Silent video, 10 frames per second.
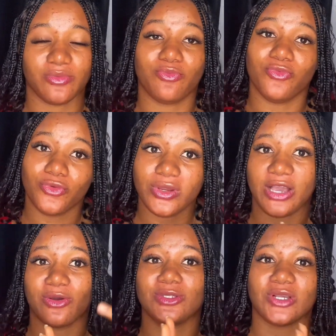rule you are
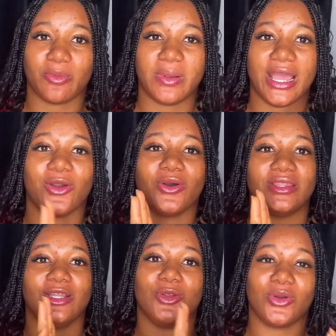going to apply, or
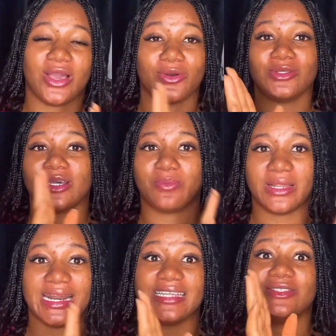the law you are going to
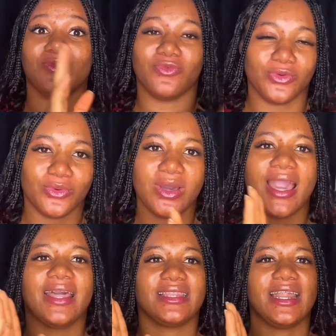apply. That is the rule.
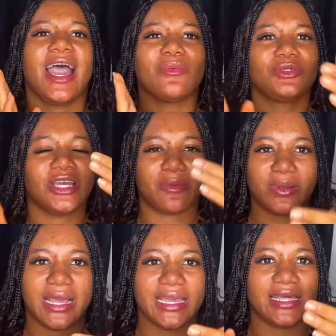Then how would you
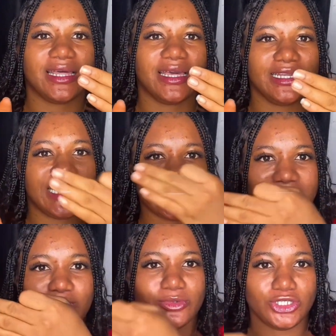apply in that
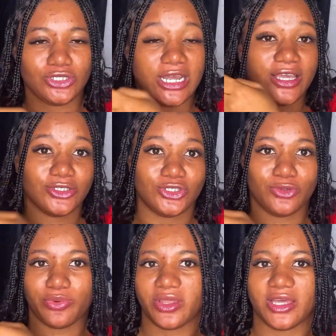set, which that issue you
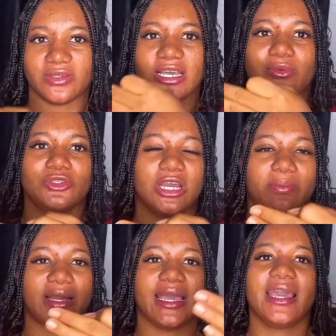brought out? How would you
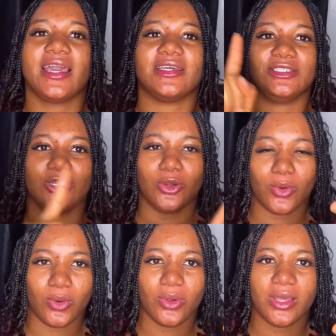apply the
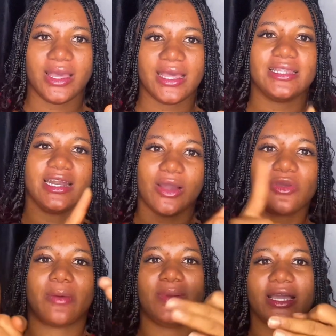law? Then how
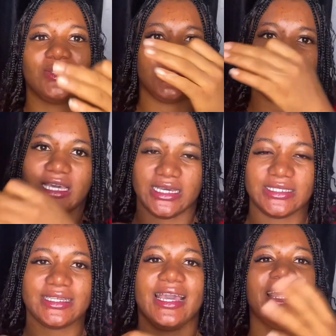you apply it to the
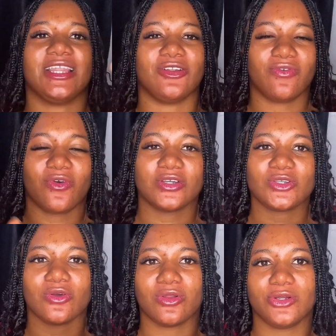case? Then of course
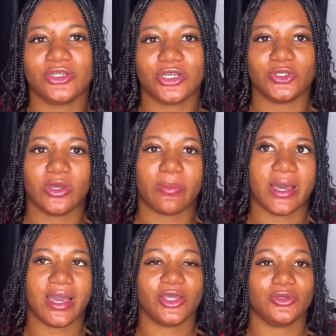conclusion is
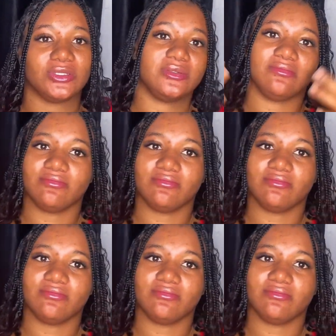whereby you